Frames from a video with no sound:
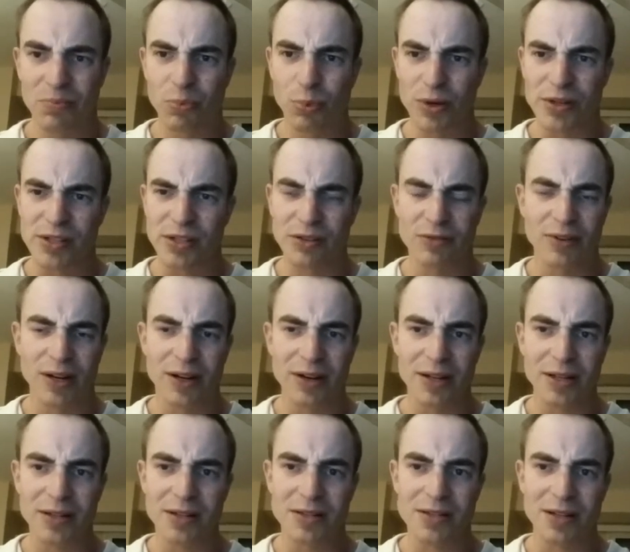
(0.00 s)
wasn't
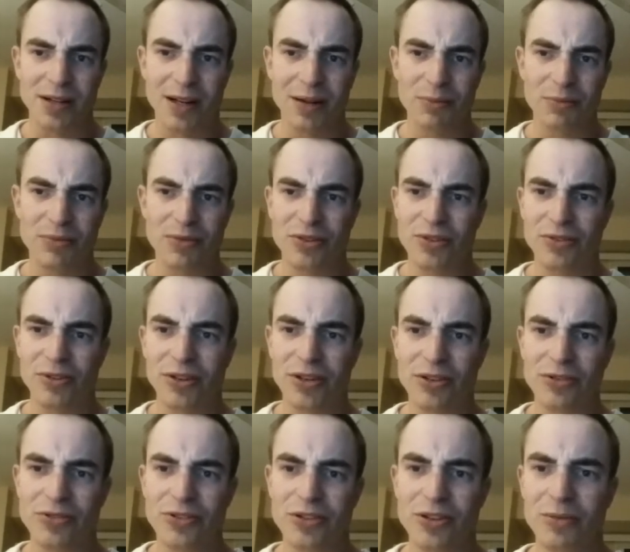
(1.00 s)
around at the time doing
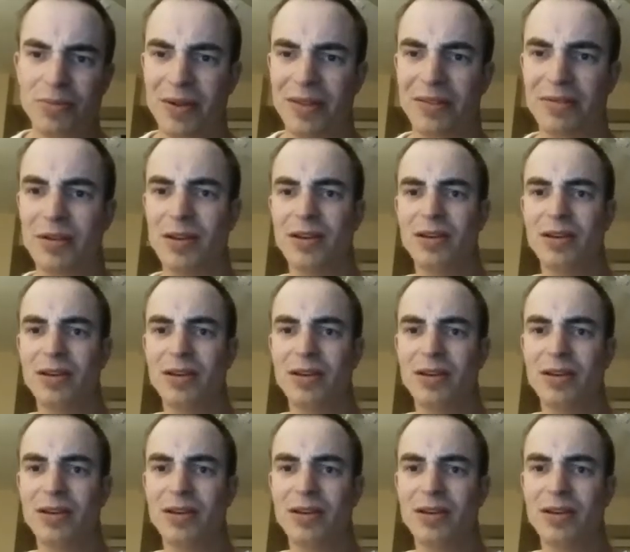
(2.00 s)
YouTube,